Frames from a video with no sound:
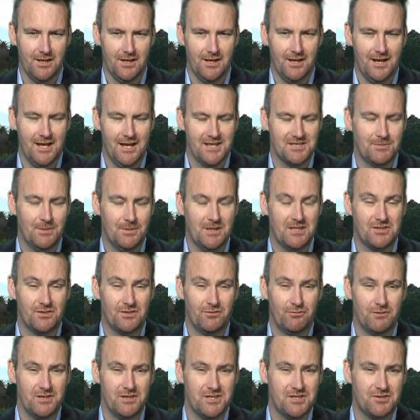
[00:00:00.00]
It has a bunch
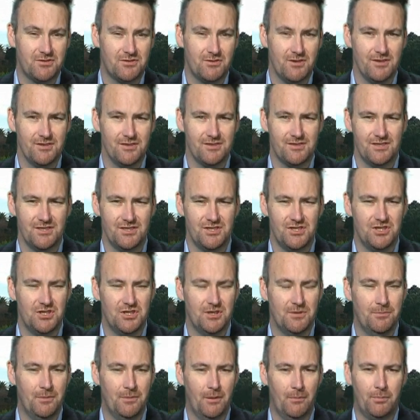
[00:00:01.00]
of restaurants, a
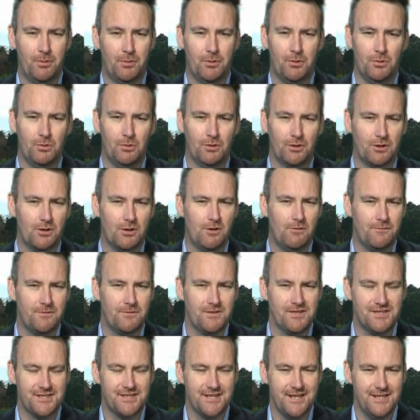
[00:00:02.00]
gym, a pool, a
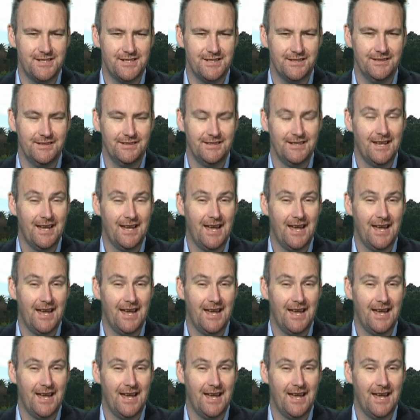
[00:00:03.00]
conference centre,